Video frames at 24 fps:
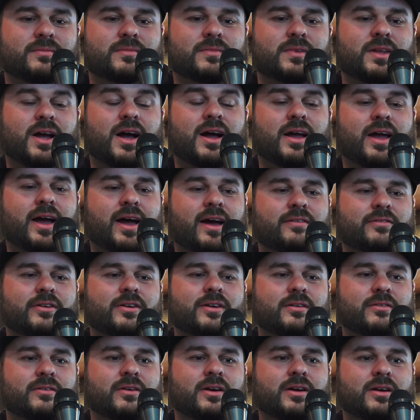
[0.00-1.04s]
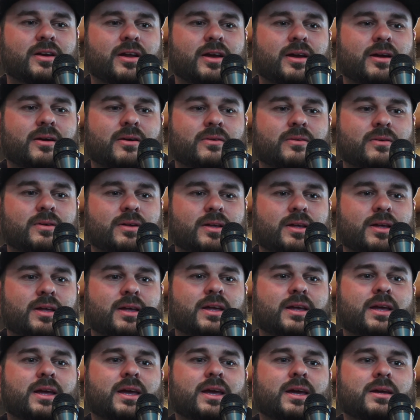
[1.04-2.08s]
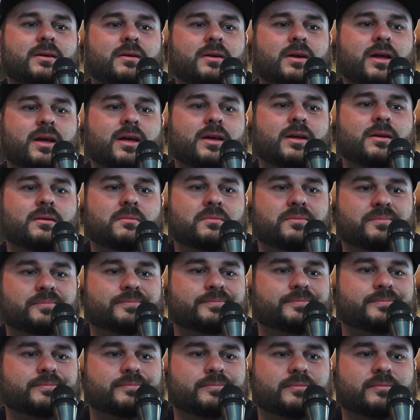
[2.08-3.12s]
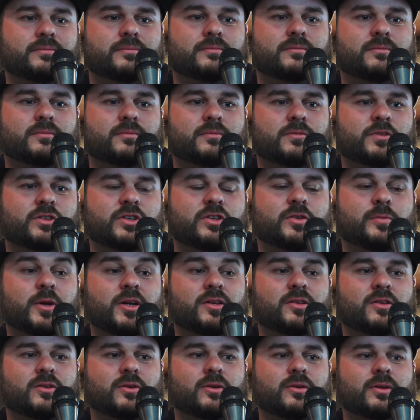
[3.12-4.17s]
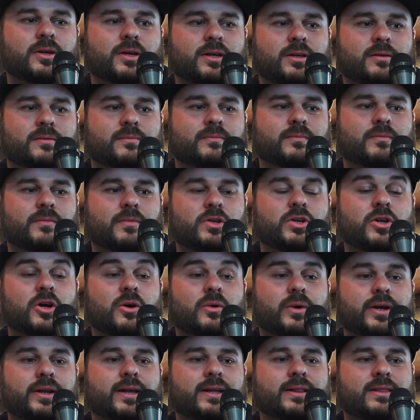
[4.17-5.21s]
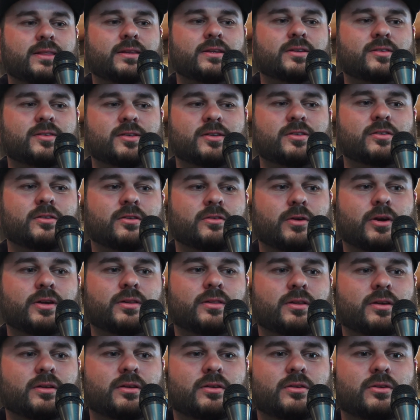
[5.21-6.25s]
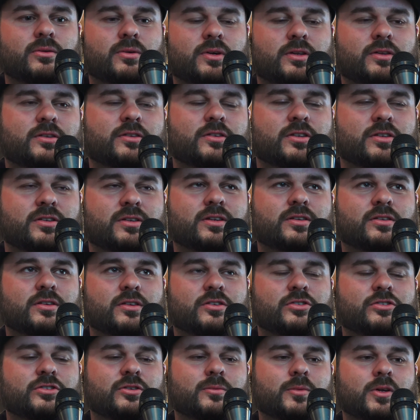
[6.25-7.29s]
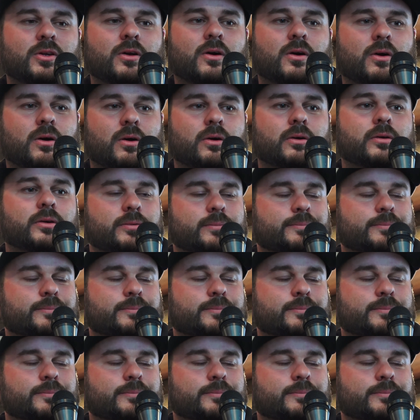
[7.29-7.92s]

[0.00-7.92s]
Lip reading: not having it right now, and just based on, like, knowing that this is the right thing to do, it's extremely hard.